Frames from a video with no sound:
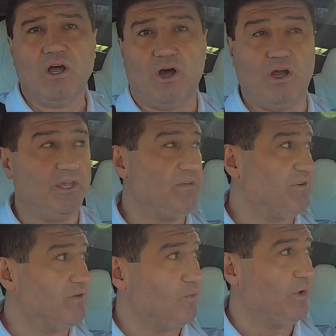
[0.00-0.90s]

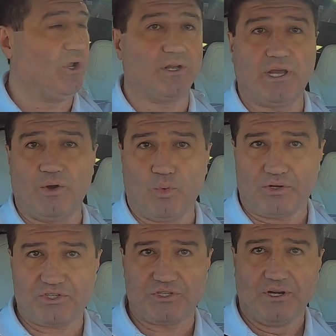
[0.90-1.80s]
Even when I go
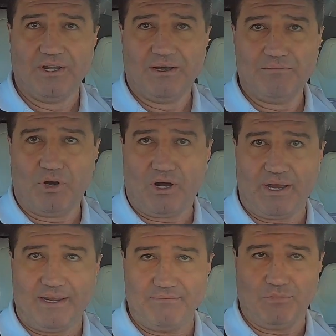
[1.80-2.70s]
watch my